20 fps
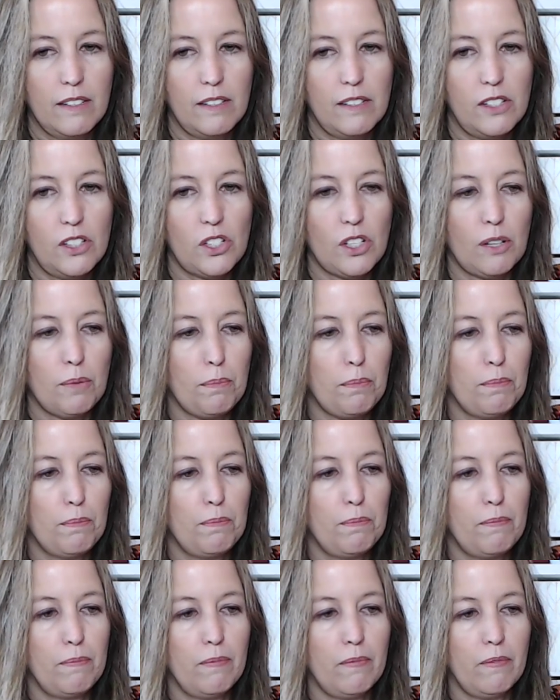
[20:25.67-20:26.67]
So it
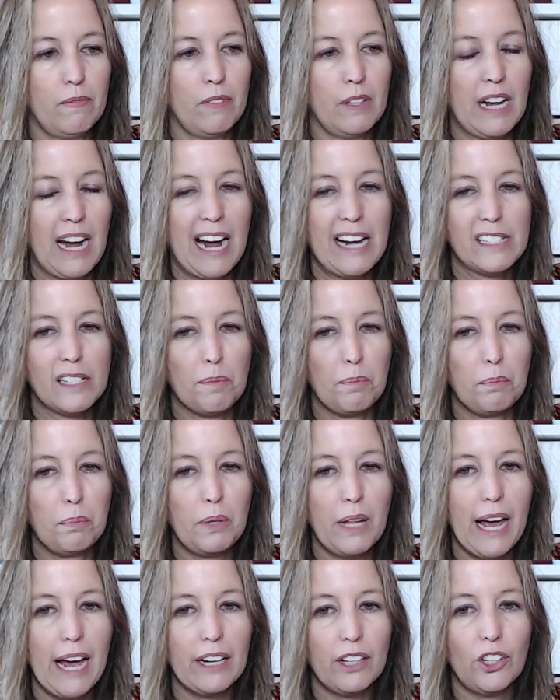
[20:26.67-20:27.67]
has a
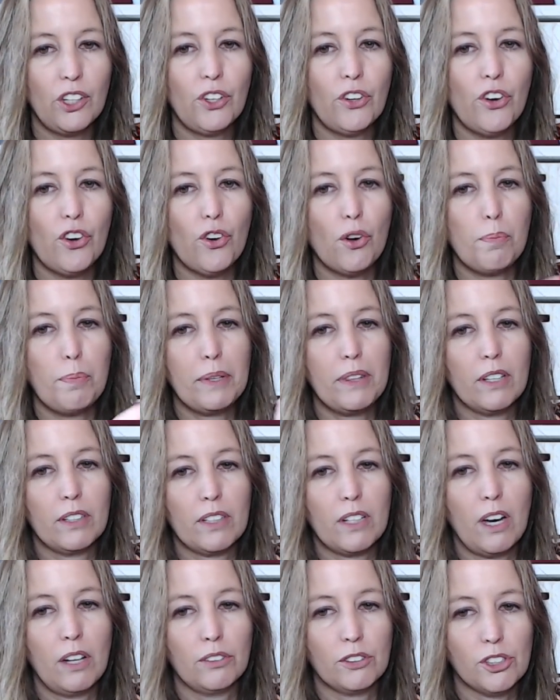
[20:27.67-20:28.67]
black hue, but the
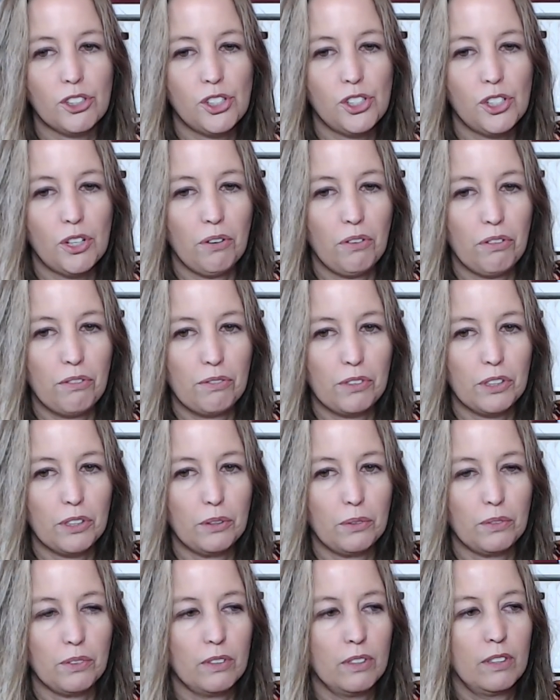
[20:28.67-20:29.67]
colors show
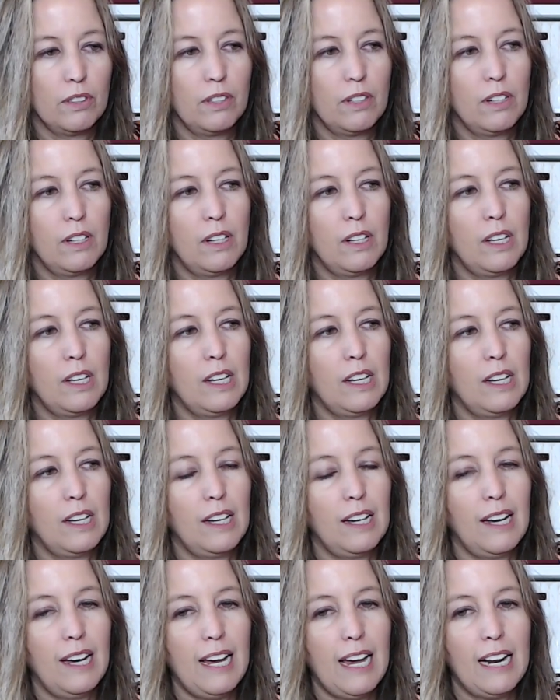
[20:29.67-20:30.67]
through.
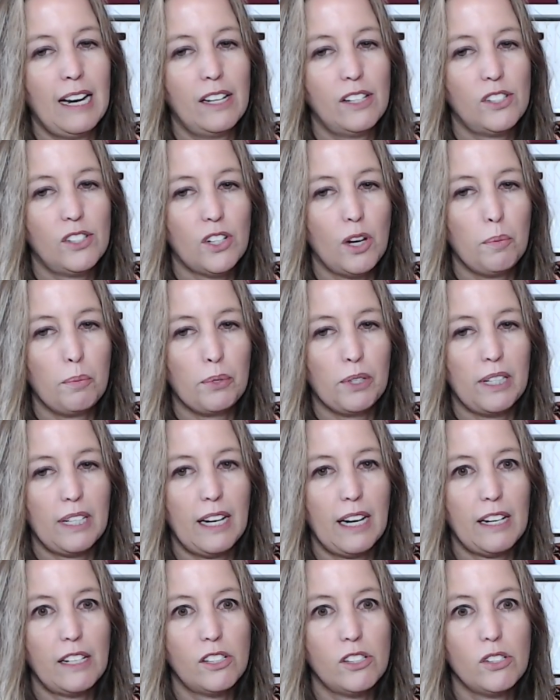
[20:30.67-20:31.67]
And it's so pretty
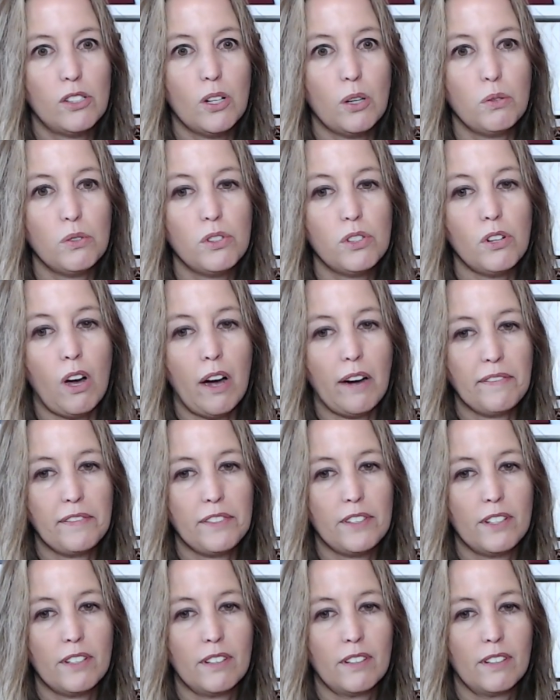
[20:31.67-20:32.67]
and it's so
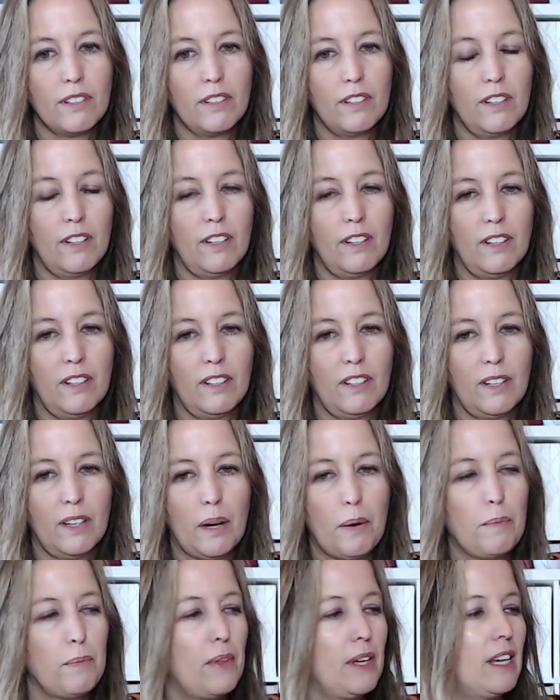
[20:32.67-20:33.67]
soft.
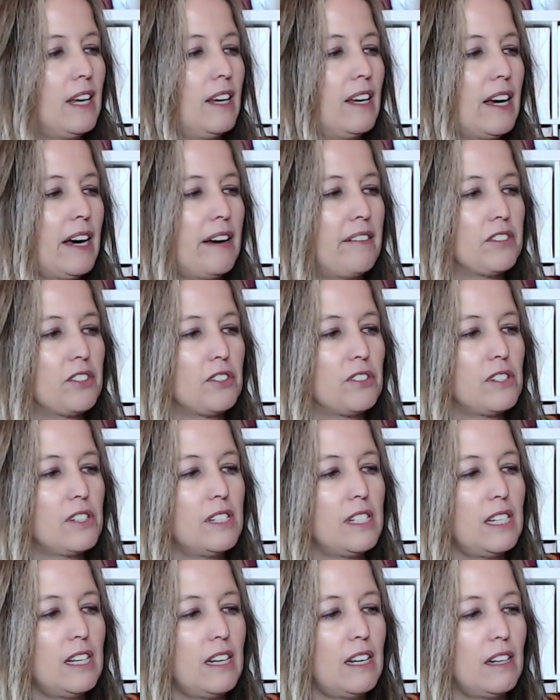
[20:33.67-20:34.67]
I'm thinking after
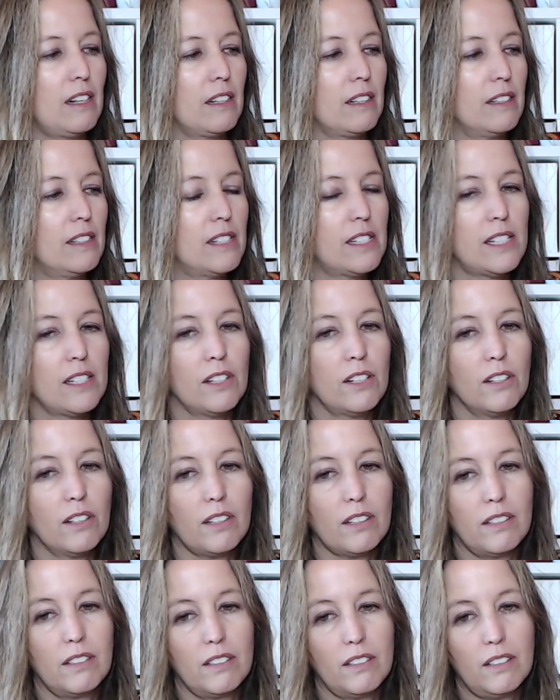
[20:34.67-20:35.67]
seeing
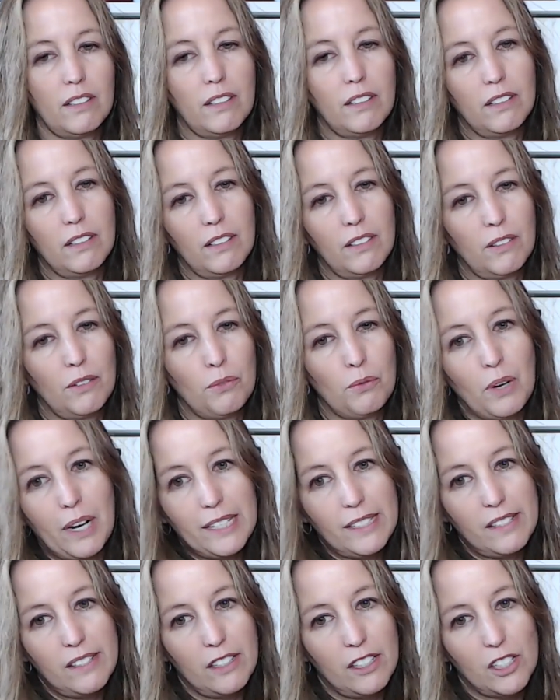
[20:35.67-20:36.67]
silk, why
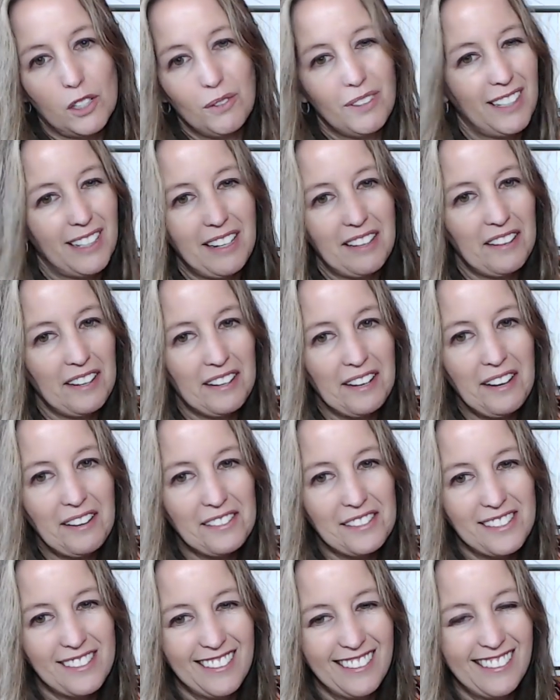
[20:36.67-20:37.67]
stitch with anything else?